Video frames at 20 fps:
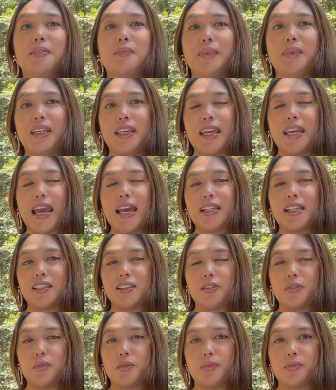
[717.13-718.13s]
me
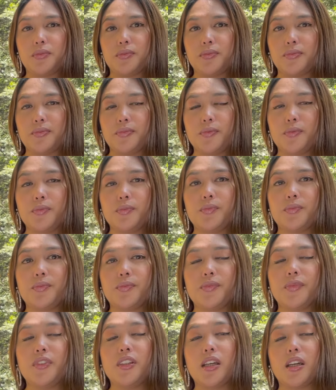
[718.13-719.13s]
as
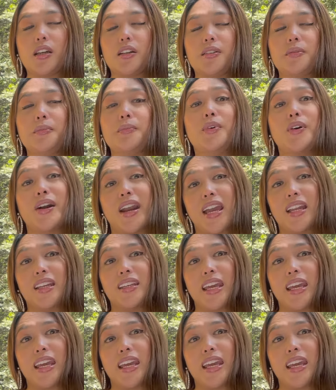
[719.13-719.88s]
their brand